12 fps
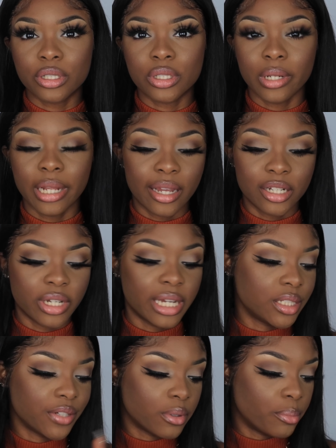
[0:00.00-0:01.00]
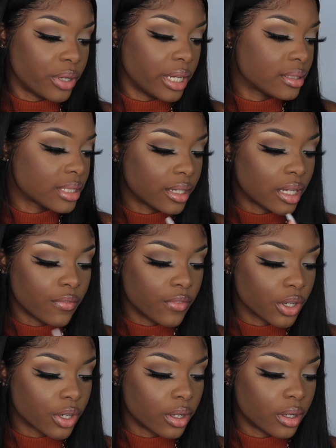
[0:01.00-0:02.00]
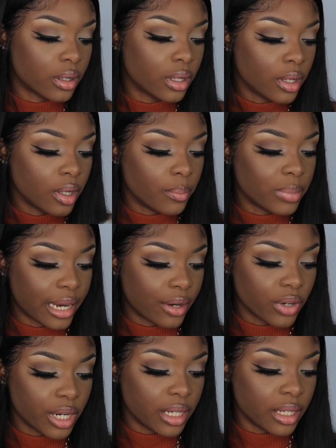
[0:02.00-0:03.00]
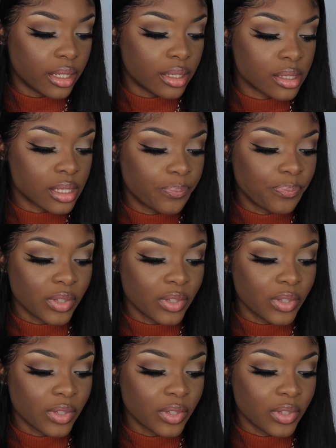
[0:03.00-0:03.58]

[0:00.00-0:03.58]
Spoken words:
So like I tried different brands like CoverGirl, Black Radiance.